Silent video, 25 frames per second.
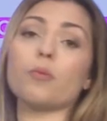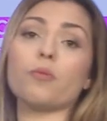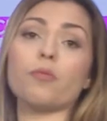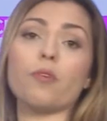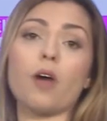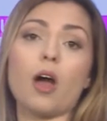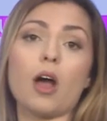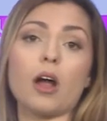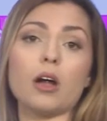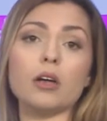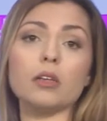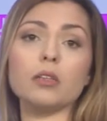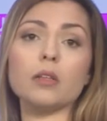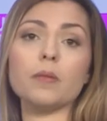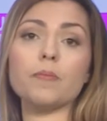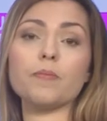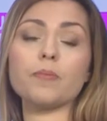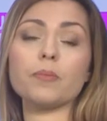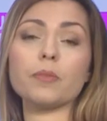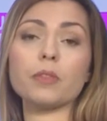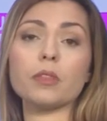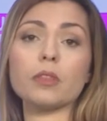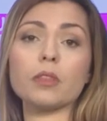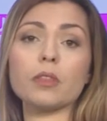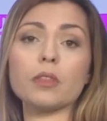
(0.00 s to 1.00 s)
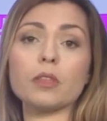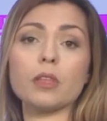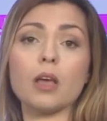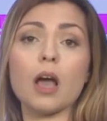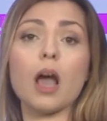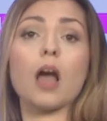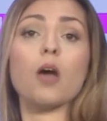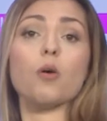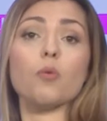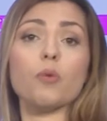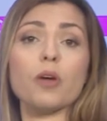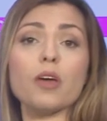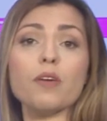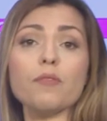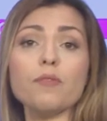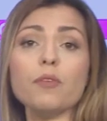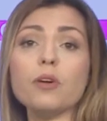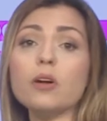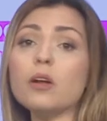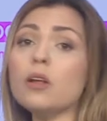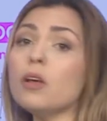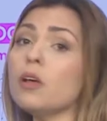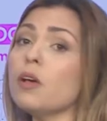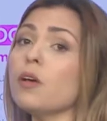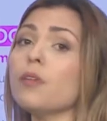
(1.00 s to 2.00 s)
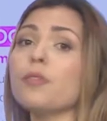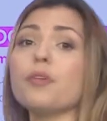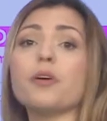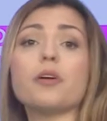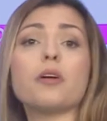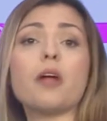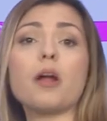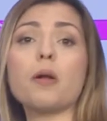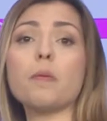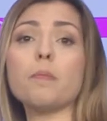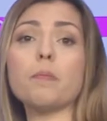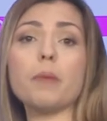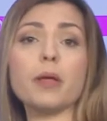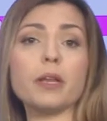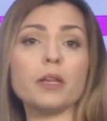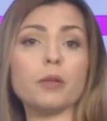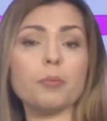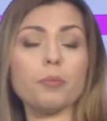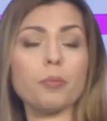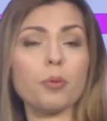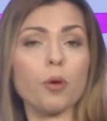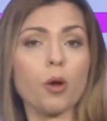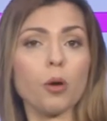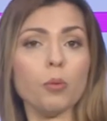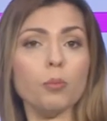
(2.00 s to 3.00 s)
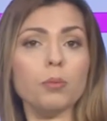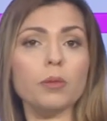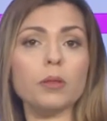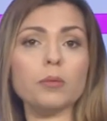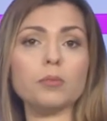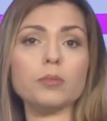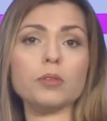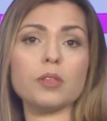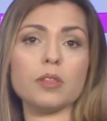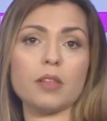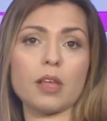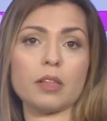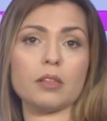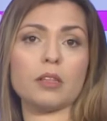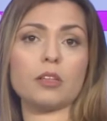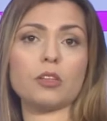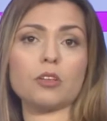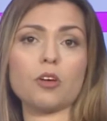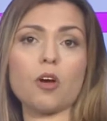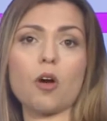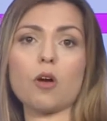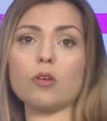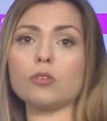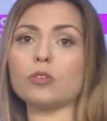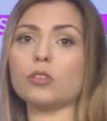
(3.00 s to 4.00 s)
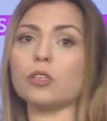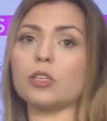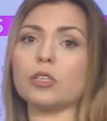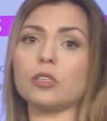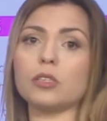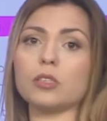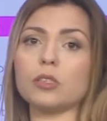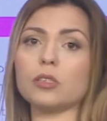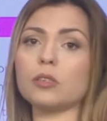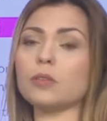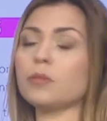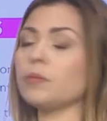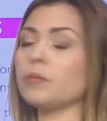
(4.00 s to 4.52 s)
of art. However, there are many problems that it causes.